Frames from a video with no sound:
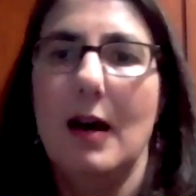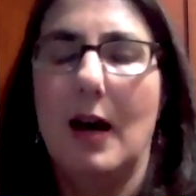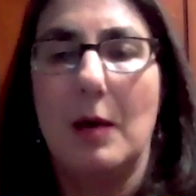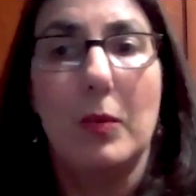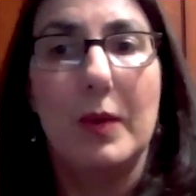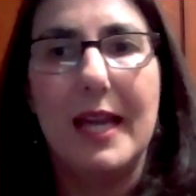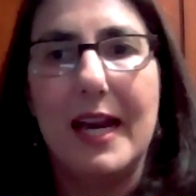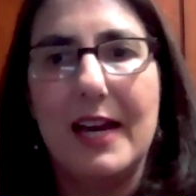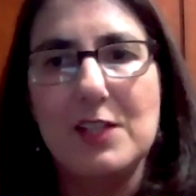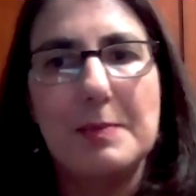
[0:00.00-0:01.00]
Um, we
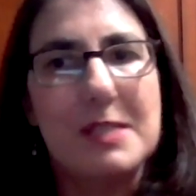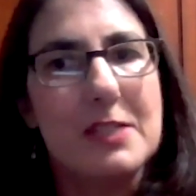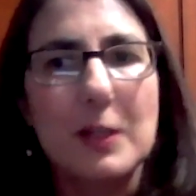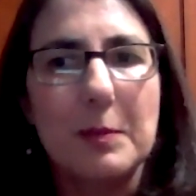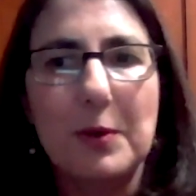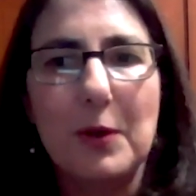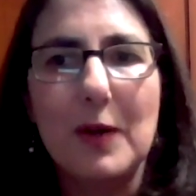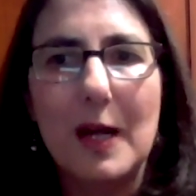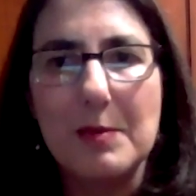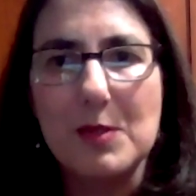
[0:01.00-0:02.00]
have specific
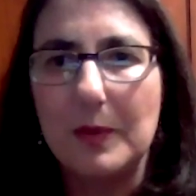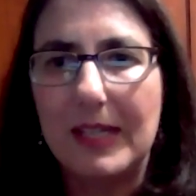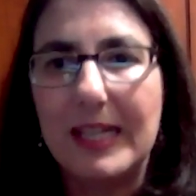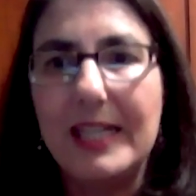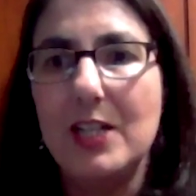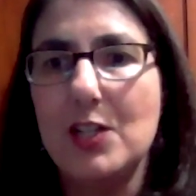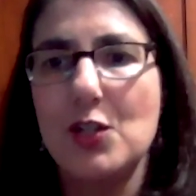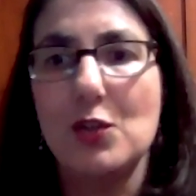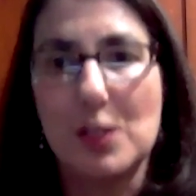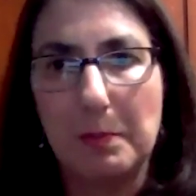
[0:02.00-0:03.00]
programs related
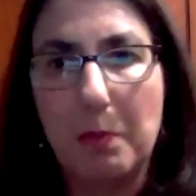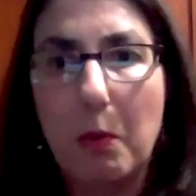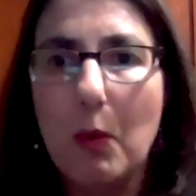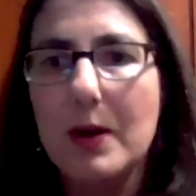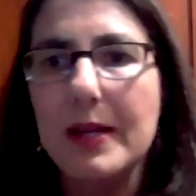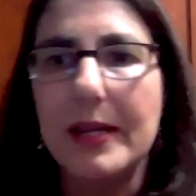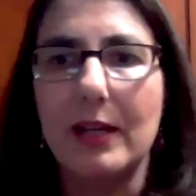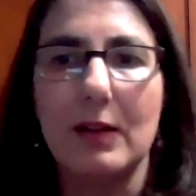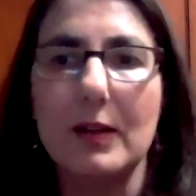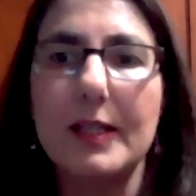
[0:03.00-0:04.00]
to supporting
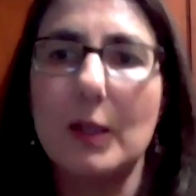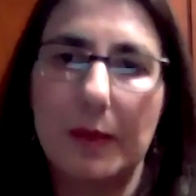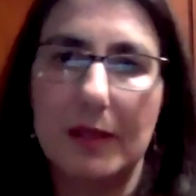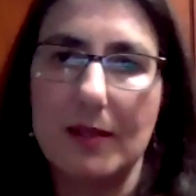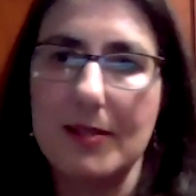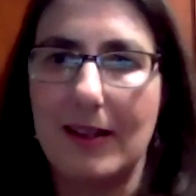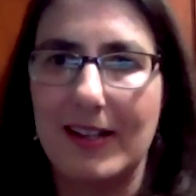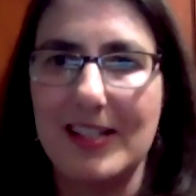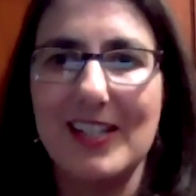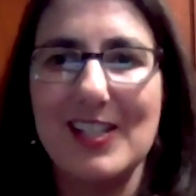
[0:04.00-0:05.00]
early career
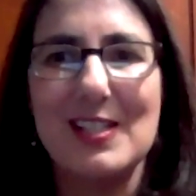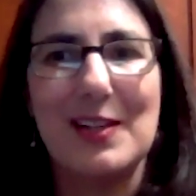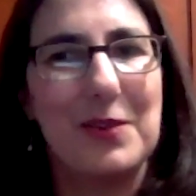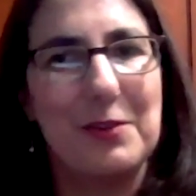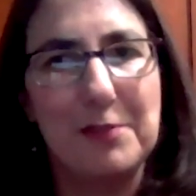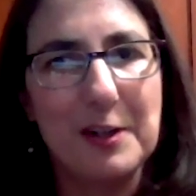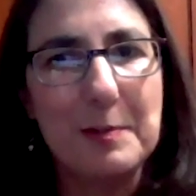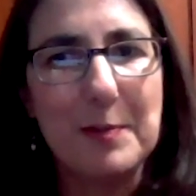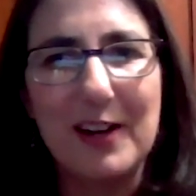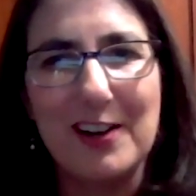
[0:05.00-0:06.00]
scientists that we're very
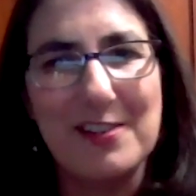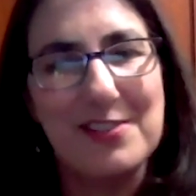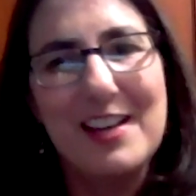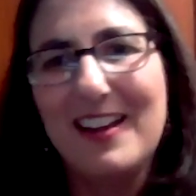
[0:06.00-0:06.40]
proud of.